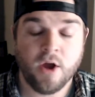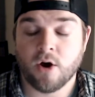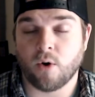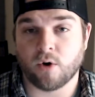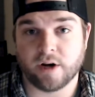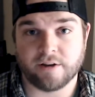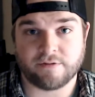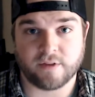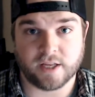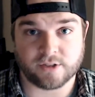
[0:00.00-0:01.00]
or
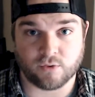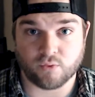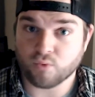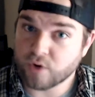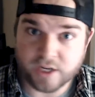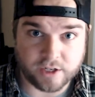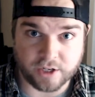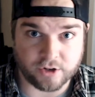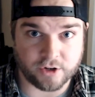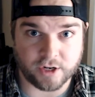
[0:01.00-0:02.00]
if it's a really
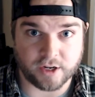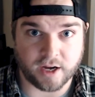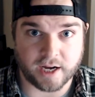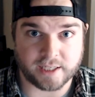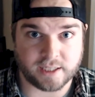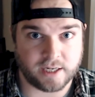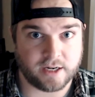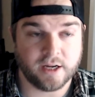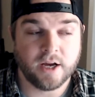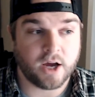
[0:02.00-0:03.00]
good
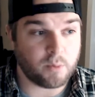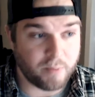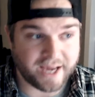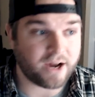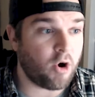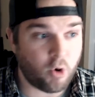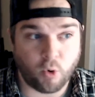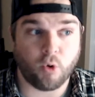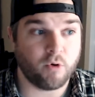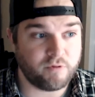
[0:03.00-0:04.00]
idea, I'll make a
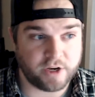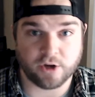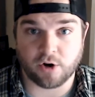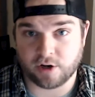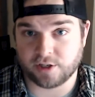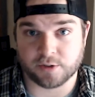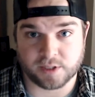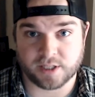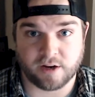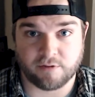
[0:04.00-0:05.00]
whole video unto
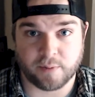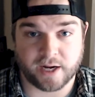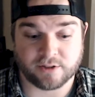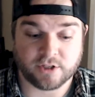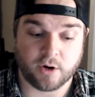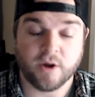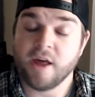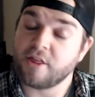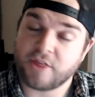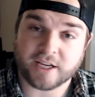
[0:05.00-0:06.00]
itself about. So
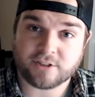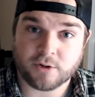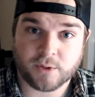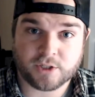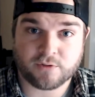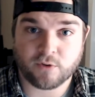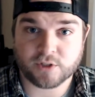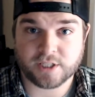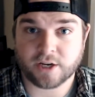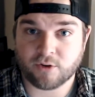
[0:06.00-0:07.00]
thanks so much for
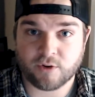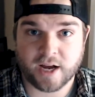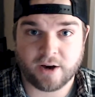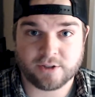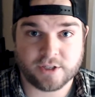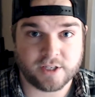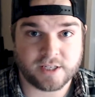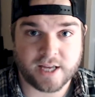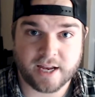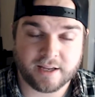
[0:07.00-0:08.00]
sticking around to
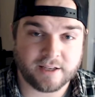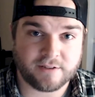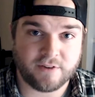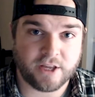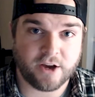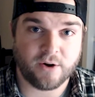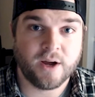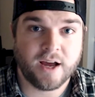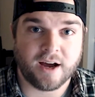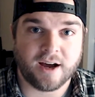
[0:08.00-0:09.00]
this end of this video.
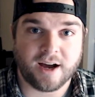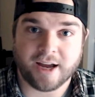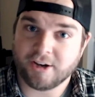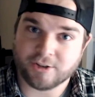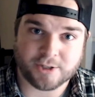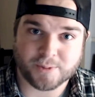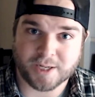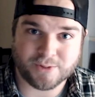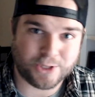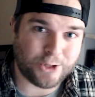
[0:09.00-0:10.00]
I know
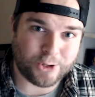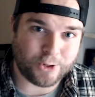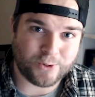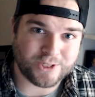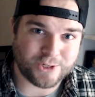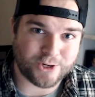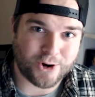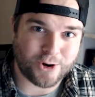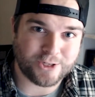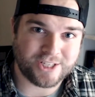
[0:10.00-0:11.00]
sometimes the longer ones are
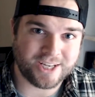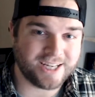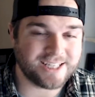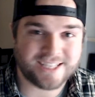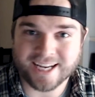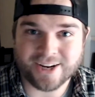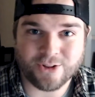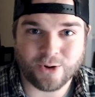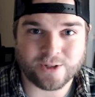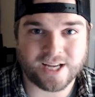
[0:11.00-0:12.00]
hard to sit here
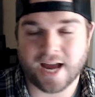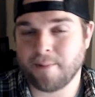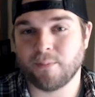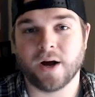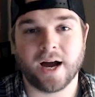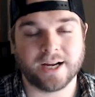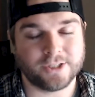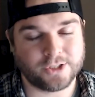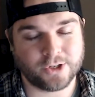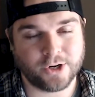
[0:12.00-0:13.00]
the whole time, but I
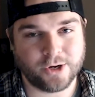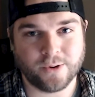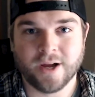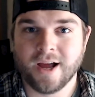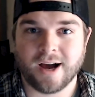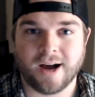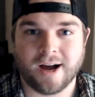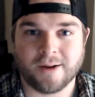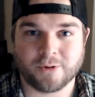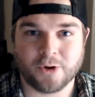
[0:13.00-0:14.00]
assure you,
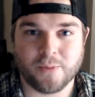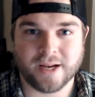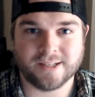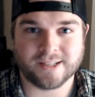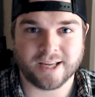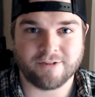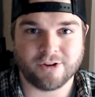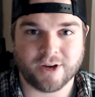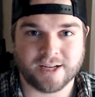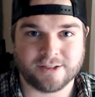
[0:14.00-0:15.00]
I'm committed to giving
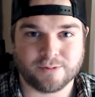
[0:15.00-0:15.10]
you guys as